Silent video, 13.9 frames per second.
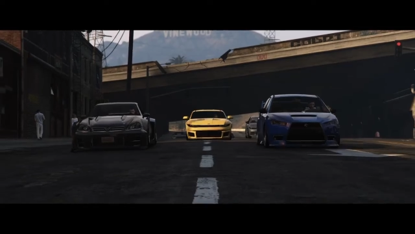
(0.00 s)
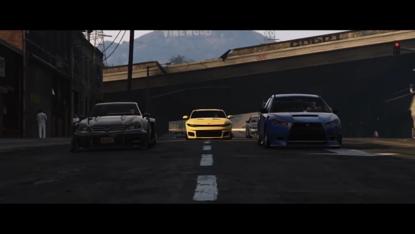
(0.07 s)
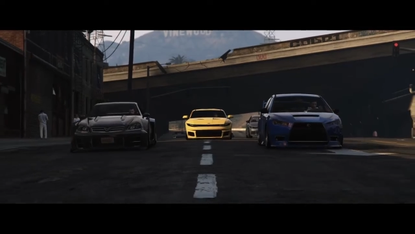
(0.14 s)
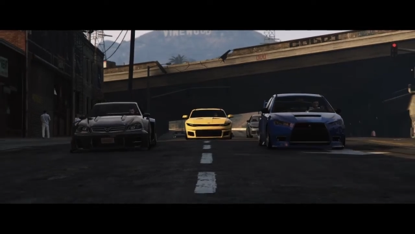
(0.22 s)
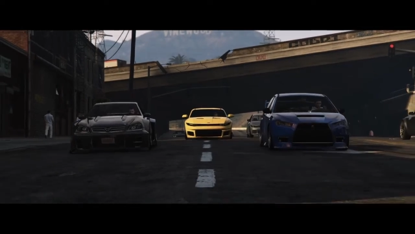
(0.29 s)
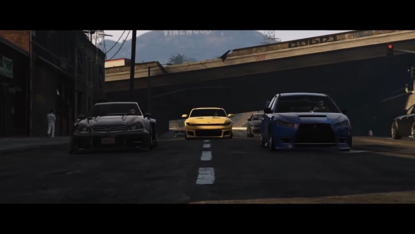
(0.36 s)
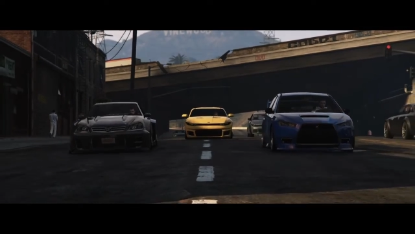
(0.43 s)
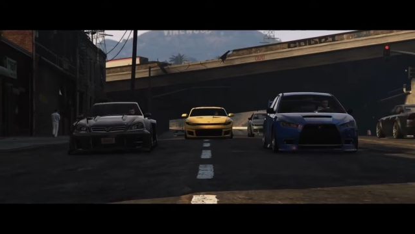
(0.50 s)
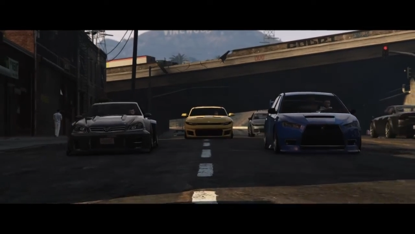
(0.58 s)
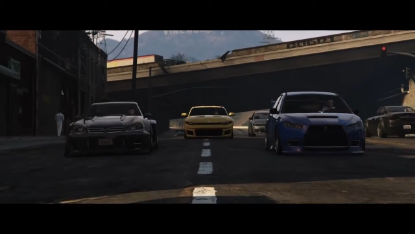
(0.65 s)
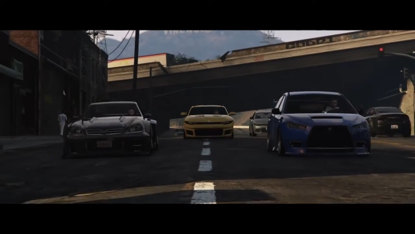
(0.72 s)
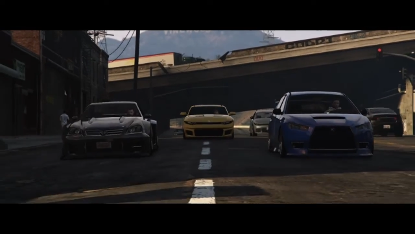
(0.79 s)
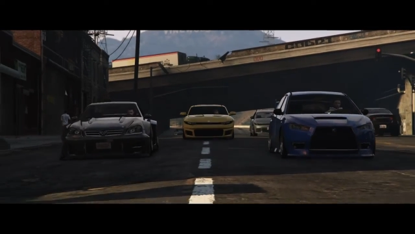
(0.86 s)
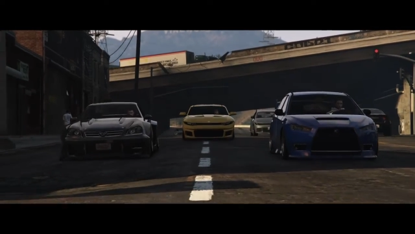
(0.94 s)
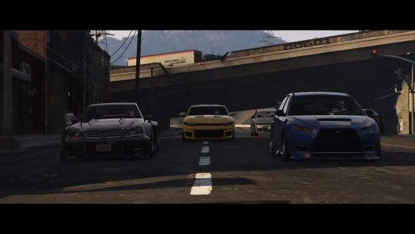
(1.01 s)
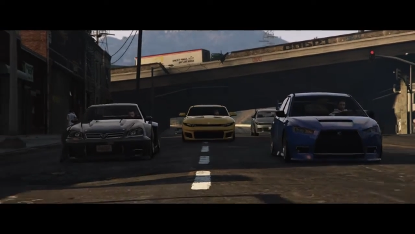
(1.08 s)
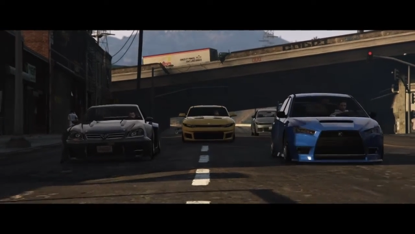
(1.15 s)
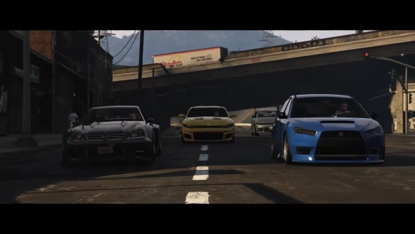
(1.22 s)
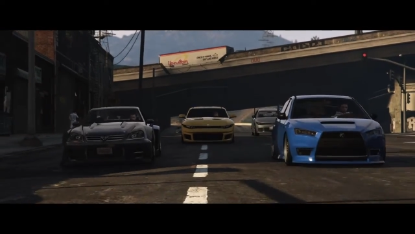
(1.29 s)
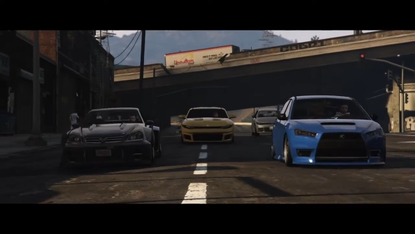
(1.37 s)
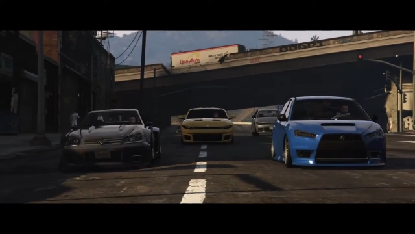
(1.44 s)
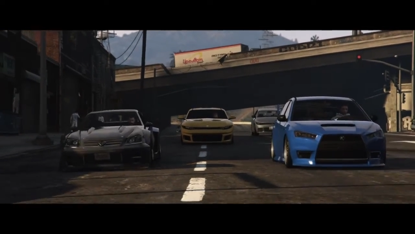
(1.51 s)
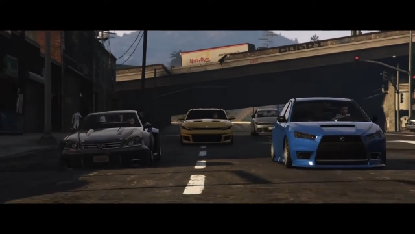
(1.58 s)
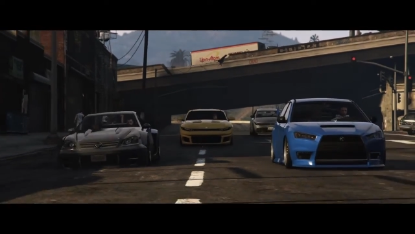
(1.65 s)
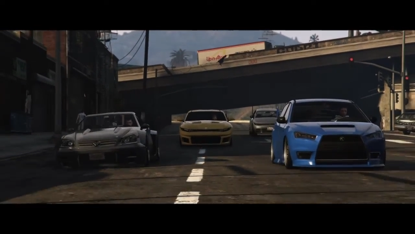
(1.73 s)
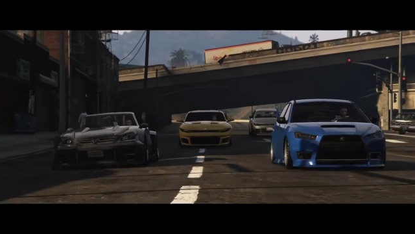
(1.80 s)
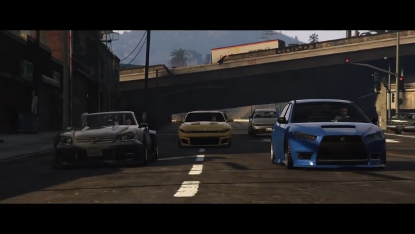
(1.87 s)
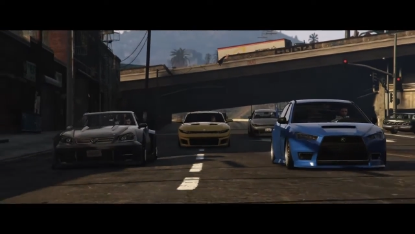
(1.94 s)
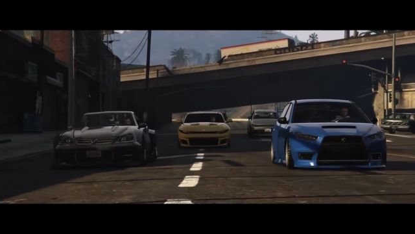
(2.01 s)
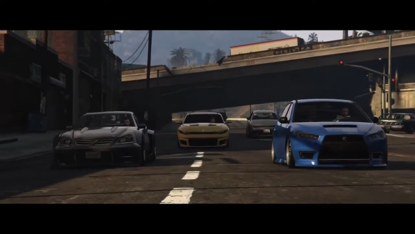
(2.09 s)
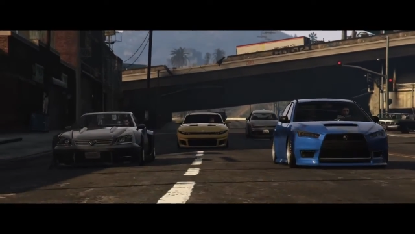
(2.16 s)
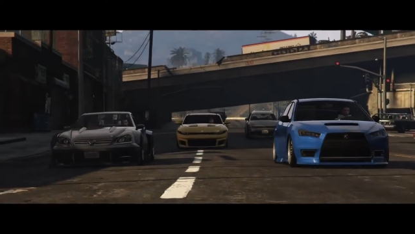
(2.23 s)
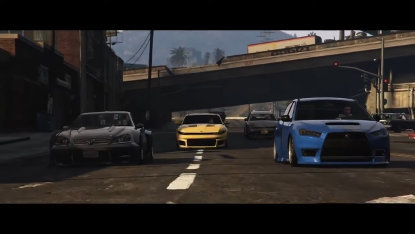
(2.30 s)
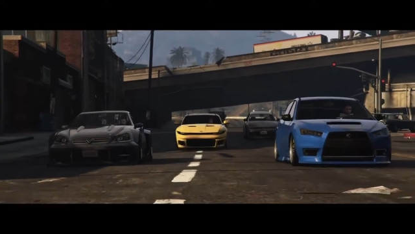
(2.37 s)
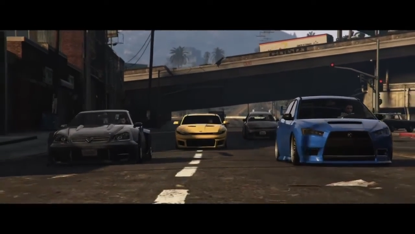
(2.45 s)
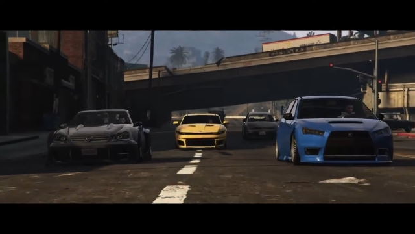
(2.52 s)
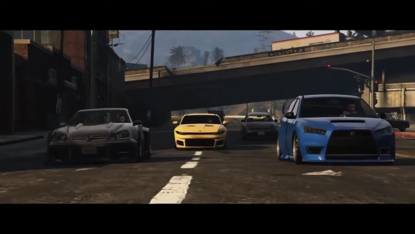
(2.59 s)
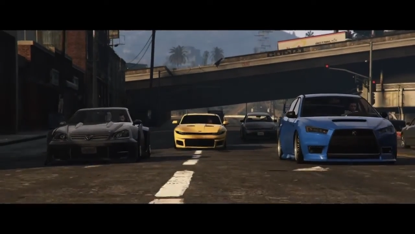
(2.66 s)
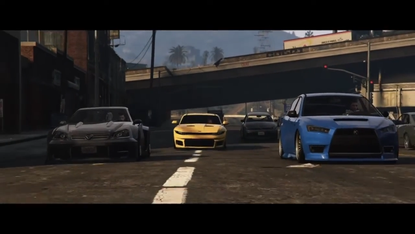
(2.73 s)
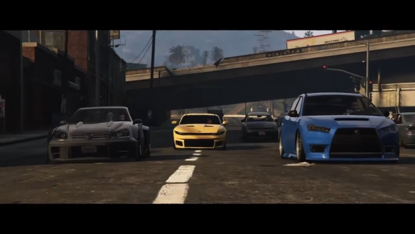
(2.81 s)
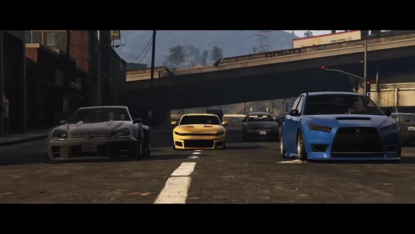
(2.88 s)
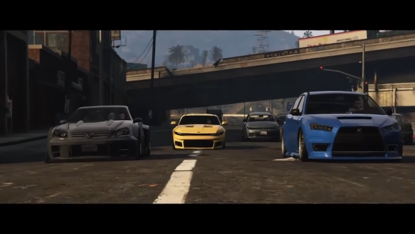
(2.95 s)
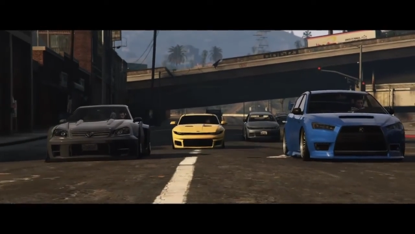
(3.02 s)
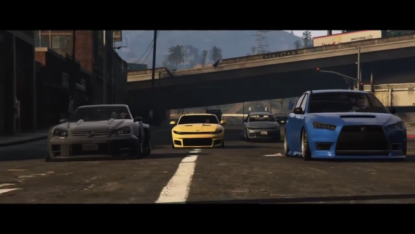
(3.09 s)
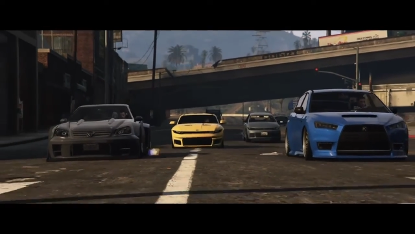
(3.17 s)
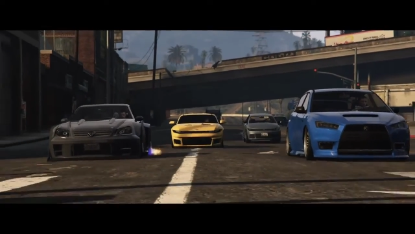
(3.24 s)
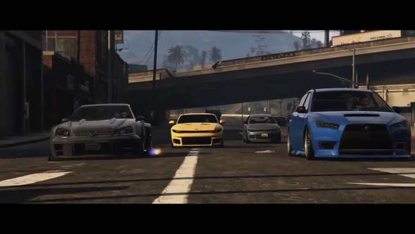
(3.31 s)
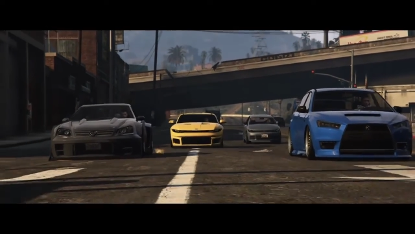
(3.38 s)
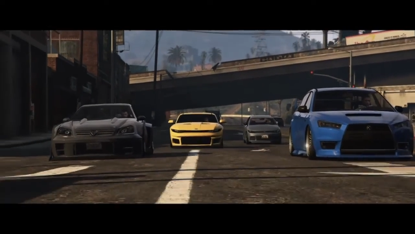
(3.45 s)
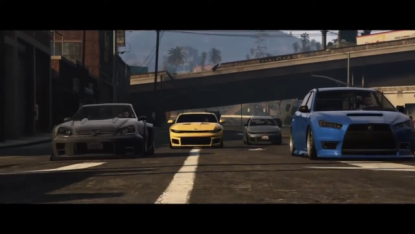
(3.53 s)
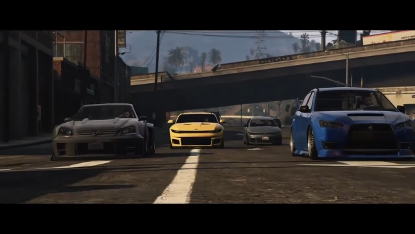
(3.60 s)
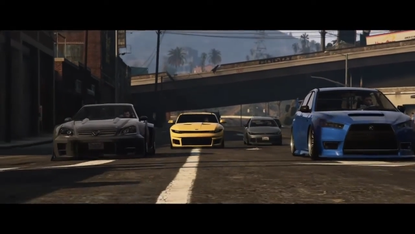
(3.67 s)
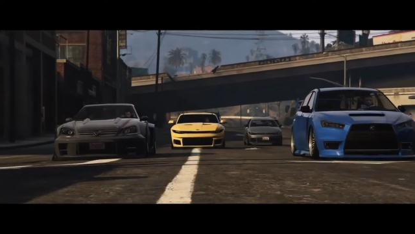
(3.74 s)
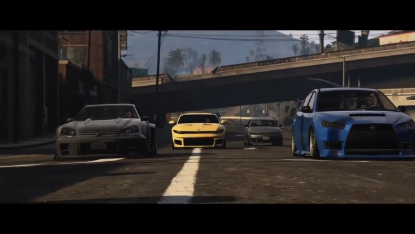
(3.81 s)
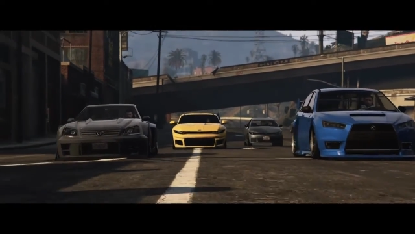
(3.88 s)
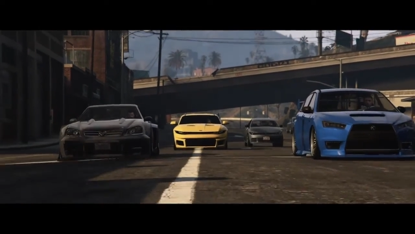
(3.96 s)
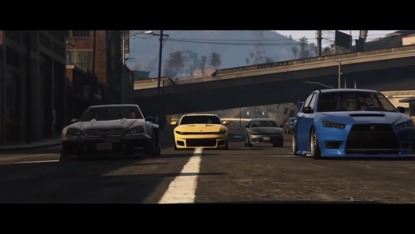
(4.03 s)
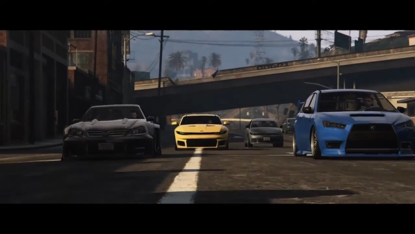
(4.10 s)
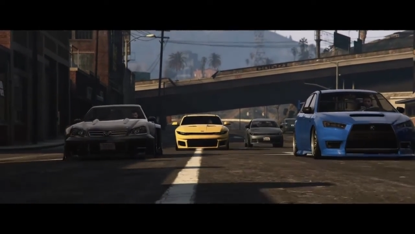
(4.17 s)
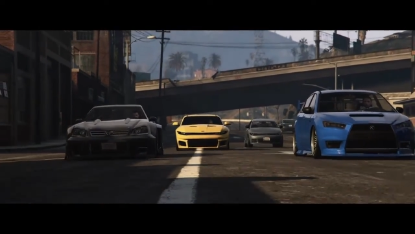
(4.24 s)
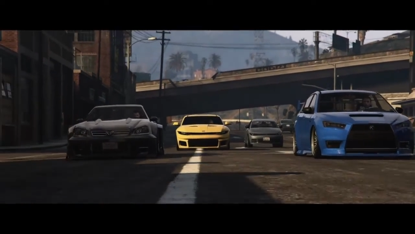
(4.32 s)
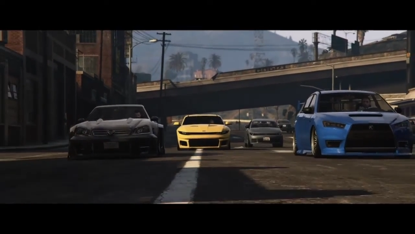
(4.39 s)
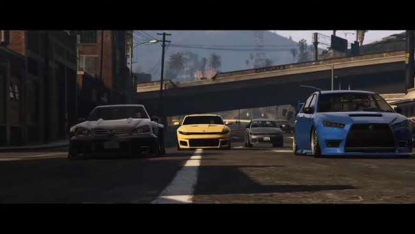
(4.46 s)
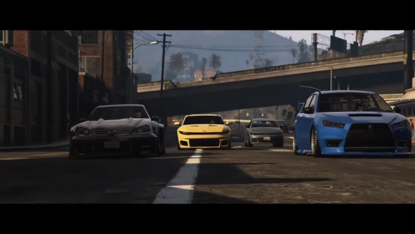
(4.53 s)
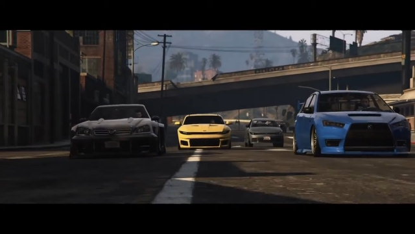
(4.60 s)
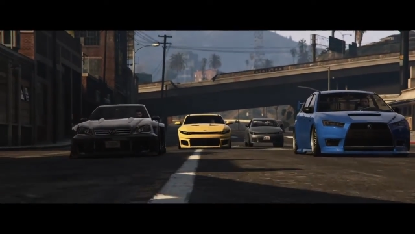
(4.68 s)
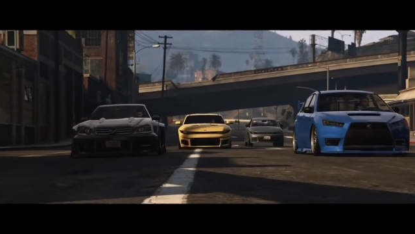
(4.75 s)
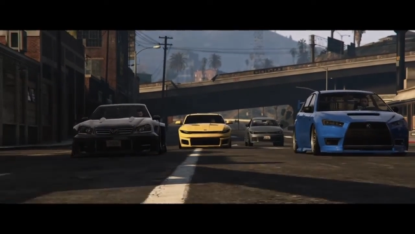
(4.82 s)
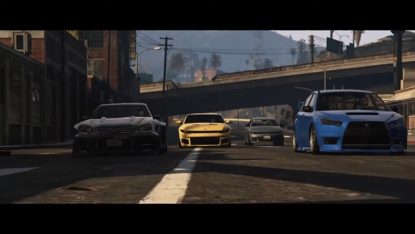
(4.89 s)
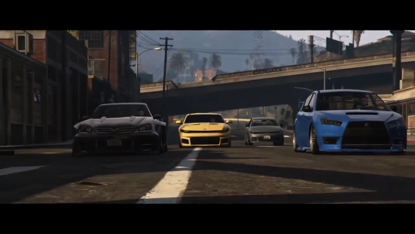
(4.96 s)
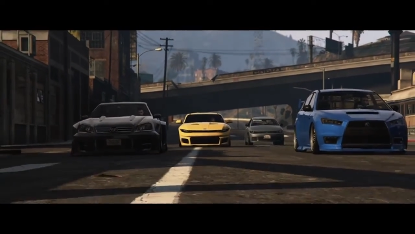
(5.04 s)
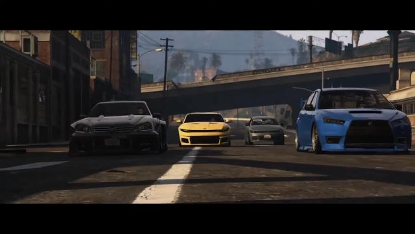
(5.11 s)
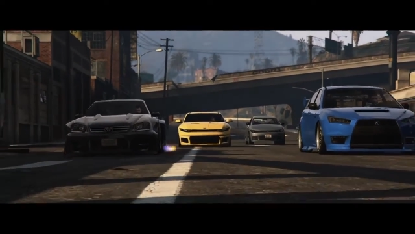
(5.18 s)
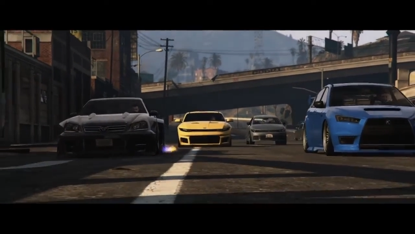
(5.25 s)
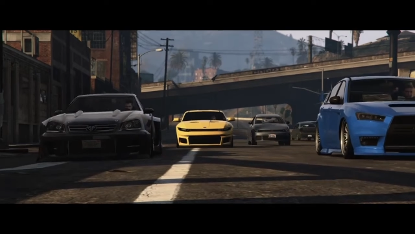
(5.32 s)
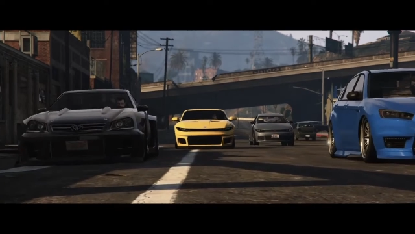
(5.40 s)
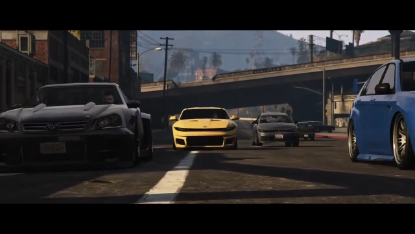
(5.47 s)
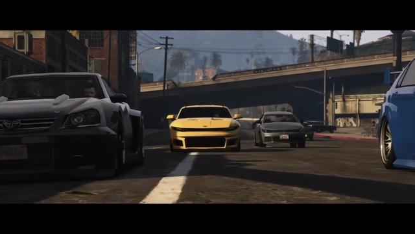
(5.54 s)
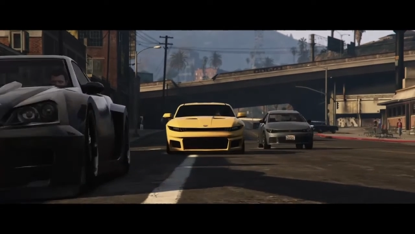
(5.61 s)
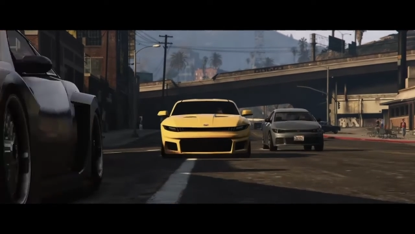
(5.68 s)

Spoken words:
(no speaker visible)